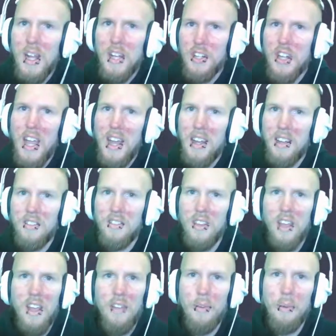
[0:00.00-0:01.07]
cans
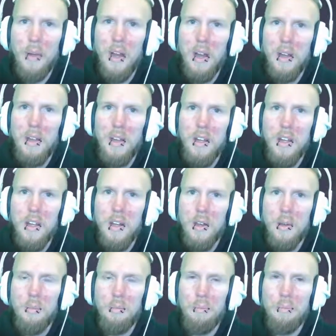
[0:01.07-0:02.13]
everywhere,
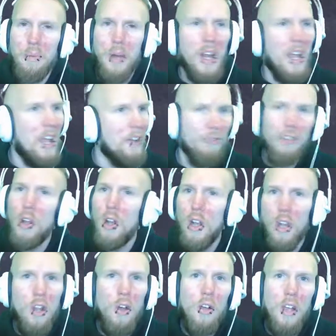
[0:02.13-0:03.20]
but I have to
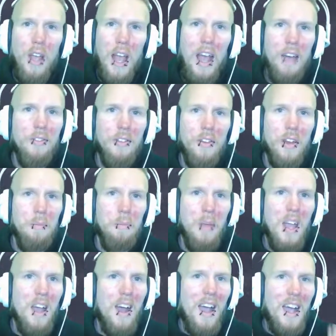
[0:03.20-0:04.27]
look after them.
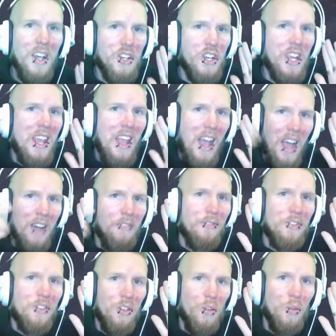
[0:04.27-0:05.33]
I actually have
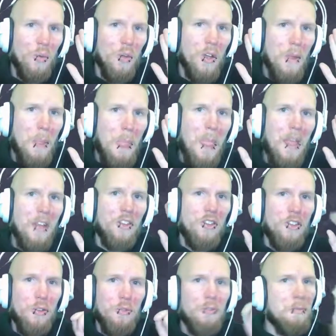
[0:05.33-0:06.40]
to
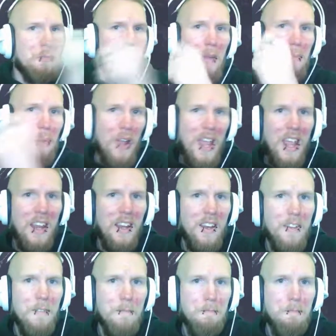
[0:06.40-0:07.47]
use my brain
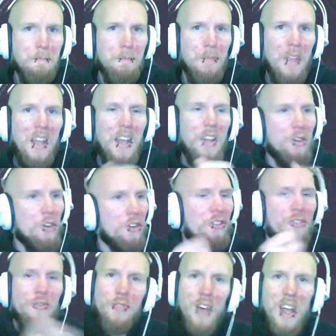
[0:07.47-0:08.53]
in order
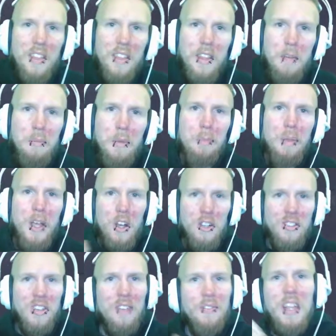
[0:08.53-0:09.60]
to find them,
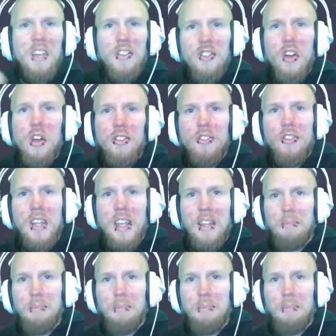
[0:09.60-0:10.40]
because I've indoctrinated